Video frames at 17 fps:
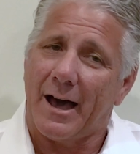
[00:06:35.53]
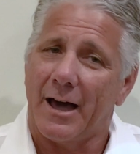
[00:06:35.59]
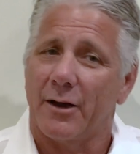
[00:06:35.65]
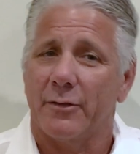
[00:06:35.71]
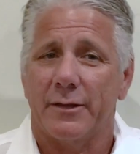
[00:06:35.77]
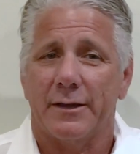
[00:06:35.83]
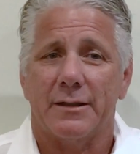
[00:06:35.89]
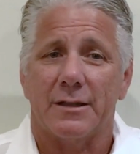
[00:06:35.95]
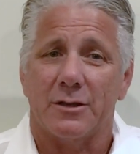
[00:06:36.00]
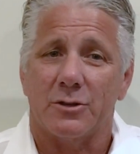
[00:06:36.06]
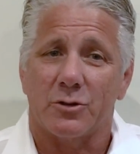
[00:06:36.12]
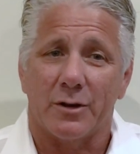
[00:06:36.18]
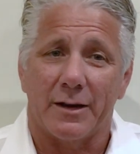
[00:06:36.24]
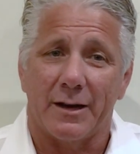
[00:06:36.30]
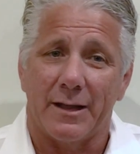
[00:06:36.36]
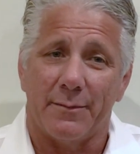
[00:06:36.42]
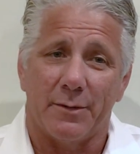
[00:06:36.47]
I don't think things are
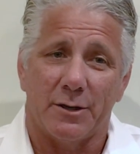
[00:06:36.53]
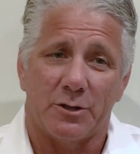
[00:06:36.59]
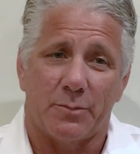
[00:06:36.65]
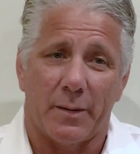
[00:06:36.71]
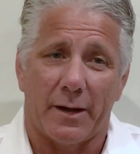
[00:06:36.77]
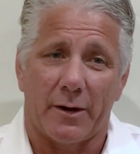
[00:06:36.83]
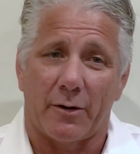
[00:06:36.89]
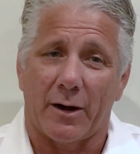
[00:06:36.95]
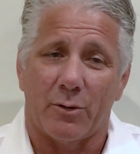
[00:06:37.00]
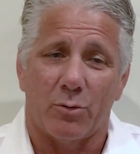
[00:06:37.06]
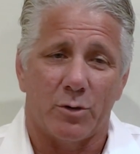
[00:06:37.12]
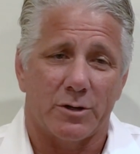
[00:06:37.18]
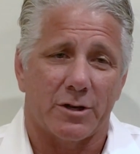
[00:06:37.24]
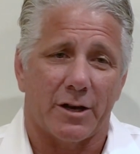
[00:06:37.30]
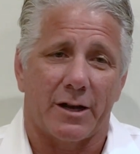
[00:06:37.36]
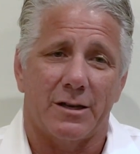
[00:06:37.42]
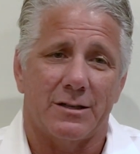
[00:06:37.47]
gonna get much better. I
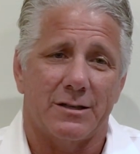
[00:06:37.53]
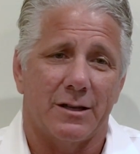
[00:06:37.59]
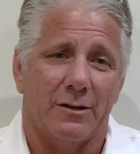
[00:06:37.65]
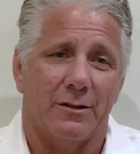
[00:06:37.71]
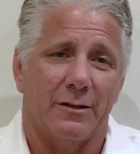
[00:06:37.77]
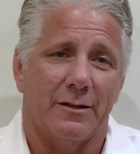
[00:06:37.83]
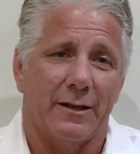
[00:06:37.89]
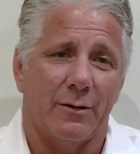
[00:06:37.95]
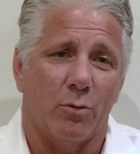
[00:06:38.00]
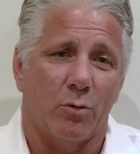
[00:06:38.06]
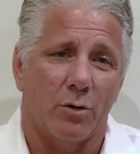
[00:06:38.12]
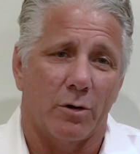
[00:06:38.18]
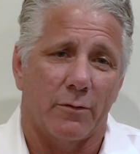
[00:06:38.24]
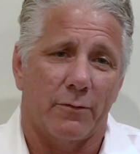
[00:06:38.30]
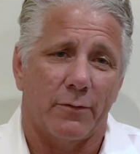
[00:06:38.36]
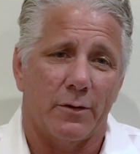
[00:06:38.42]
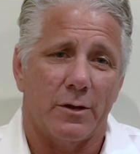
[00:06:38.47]
wish I could tell you they
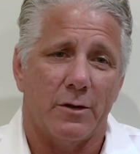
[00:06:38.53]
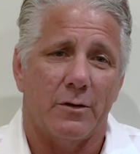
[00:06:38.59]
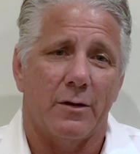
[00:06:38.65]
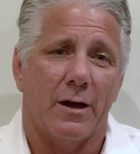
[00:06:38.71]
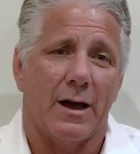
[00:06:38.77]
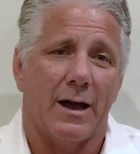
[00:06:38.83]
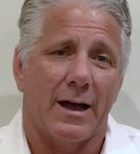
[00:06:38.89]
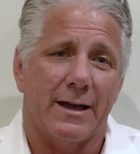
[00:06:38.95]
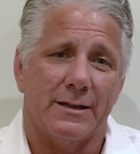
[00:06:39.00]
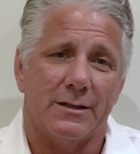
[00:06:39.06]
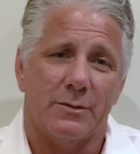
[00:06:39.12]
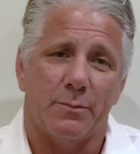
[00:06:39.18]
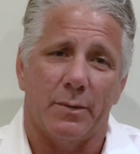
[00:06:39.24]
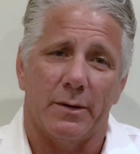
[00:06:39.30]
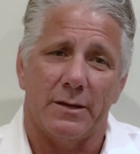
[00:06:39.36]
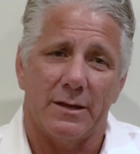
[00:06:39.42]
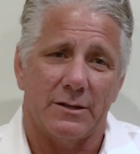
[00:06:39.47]
were for you guys,
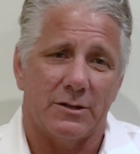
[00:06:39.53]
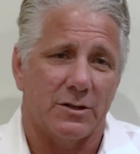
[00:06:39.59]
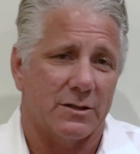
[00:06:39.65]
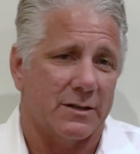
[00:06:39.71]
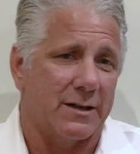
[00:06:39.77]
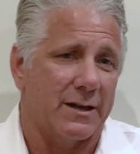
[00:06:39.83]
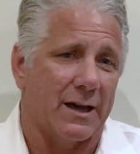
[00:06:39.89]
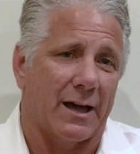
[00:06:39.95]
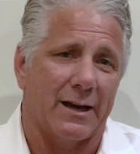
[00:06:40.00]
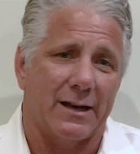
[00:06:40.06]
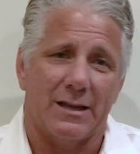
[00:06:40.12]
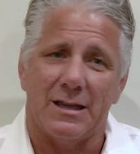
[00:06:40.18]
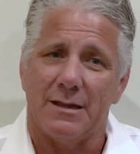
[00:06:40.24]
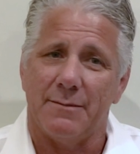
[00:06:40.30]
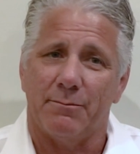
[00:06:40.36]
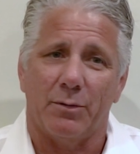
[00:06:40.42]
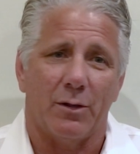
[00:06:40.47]
but you just gotta
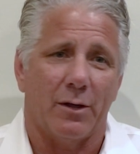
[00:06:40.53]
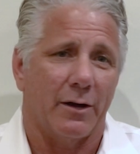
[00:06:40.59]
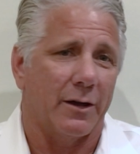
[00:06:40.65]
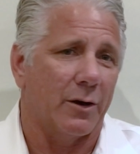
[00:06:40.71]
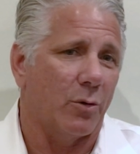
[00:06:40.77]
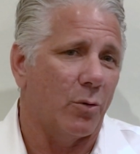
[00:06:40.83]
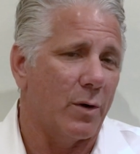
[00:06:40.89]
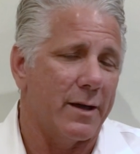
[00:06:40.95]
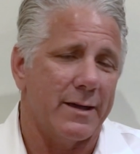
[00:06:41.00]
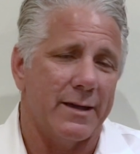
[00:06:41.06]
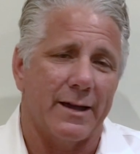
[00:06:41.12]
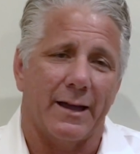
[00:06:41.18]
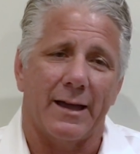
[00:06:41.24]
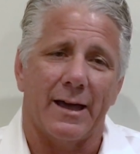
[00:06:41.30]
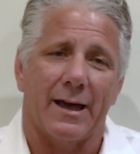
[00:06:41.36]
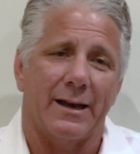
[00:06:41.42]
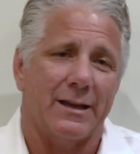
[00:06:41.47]
keep plugging away. You
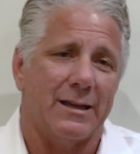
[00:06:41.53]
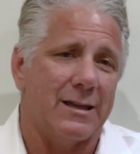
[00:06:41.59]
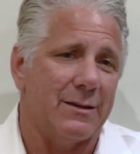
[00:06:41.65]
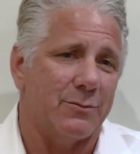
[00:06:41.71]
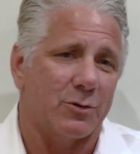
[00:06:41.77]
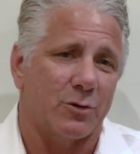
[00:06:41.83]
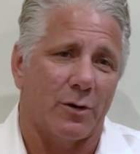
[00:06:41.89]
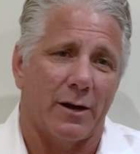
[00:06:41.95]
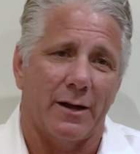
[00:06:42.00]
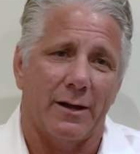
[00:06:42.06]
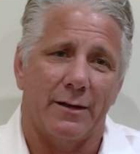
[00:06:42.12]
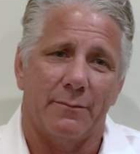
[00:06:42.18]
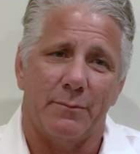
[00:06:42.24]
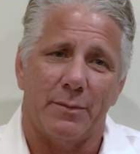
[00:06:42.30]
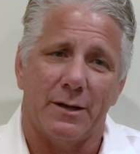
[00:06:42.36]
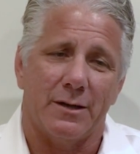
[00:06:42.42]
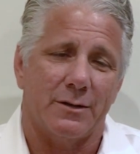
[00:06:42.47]
gotta keep
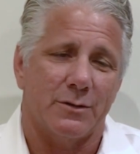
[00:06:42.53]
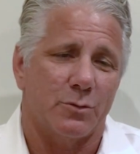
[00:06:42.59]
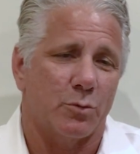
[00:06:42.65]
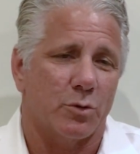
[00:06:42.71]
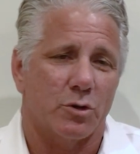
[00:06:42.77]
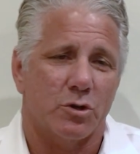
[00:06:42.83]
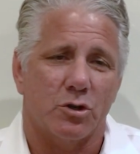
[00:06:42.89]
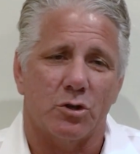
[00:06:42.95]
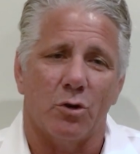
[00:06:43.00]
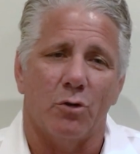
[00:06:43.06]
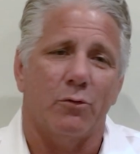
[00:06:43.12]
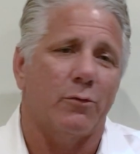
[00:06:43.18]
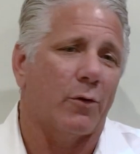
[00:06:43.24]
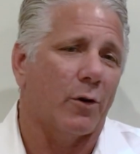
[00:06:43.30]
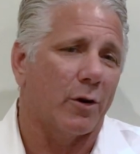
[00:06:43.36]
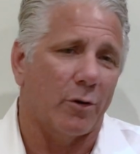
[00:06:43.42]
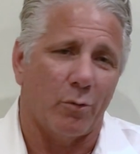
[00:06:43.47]
trying because we're so
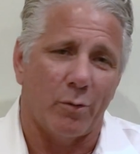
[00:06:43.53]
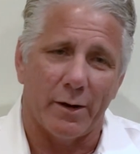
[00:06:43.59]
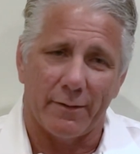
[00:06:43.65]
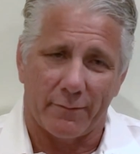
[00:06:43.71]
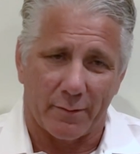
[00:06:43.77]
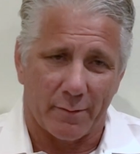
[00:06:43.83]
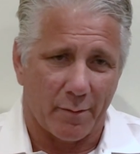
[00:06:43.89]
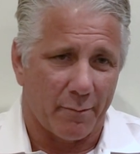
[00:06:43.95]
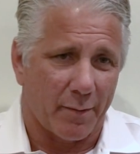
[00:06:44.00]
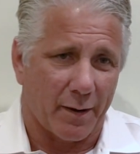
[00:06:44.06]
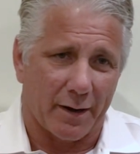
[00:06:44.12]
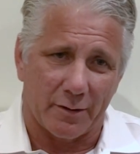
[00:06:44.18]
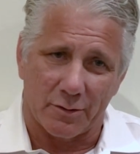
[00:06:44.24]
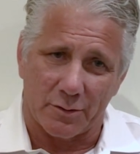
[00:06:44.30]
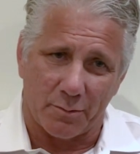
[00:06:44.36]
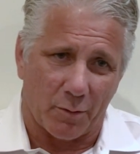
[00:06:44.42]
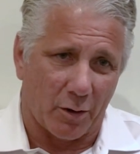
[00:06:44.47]
far away from a
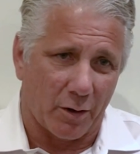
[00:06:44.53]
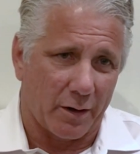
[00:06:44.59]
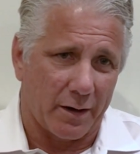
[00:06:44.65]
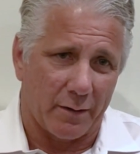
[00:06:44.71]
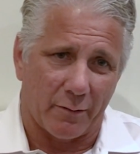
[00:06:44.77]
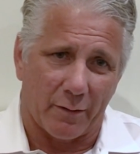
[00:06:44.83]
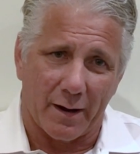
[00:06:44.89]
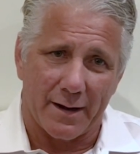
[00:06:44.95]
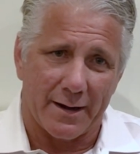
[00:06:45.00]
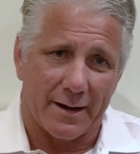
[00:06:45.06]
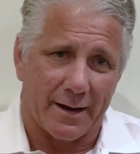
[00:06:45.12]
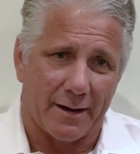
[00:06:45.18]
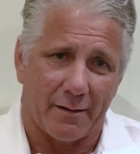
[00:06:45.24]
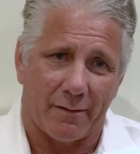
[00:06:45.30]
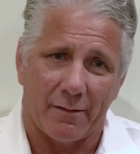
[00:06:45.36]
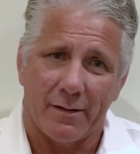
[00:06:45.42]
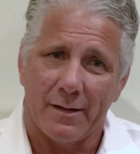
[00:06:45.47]
buyer's market right
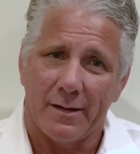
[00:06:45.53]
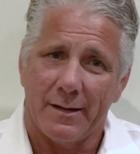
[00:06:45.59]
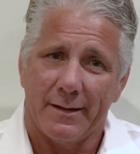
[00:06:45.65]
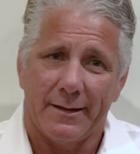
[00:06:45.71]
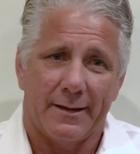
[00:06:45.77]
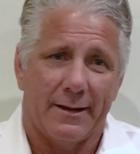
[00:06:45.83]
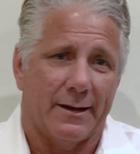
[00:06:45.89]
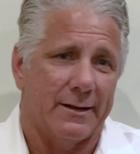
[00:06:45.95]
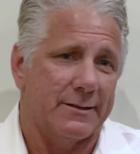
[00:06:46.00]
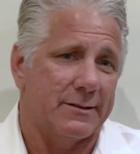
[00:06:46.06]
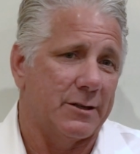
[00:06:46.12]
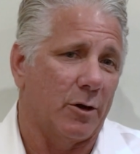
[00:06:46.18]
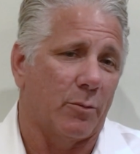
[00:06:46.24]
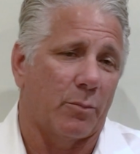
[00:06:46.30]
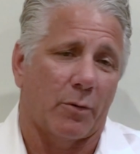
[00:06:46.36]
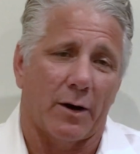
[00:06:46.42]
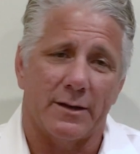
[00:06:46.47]
now.
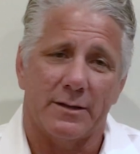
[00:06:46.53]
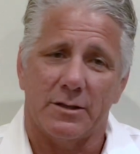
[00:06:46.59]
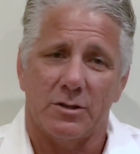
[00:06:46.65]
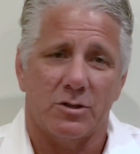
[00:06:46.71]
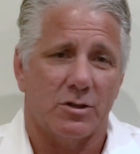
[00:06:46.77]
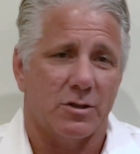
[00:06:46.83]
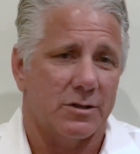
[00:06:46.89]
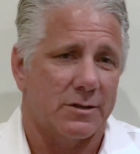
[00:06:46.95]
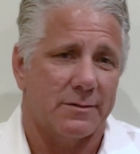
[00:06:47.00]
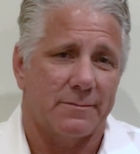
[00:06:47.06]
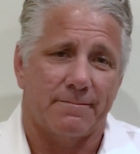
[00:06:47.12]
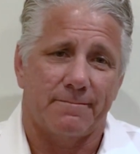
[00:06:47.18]
Until prices just